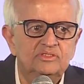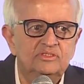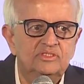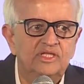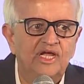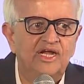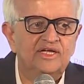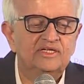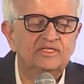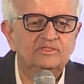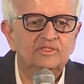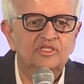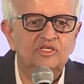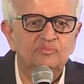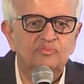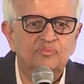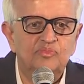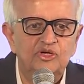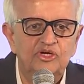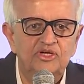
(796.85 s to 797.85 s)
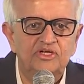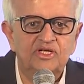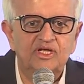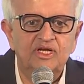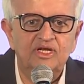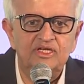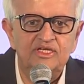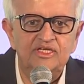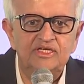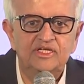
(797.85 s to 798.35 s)
that the
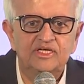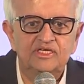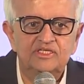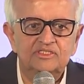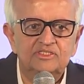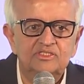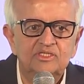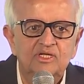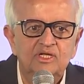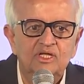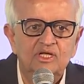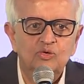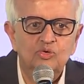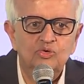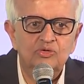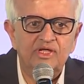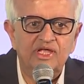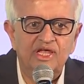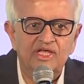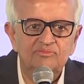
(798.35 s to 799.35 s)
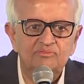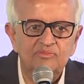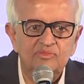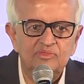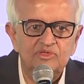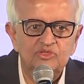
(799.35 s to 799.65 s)
political leaders would can,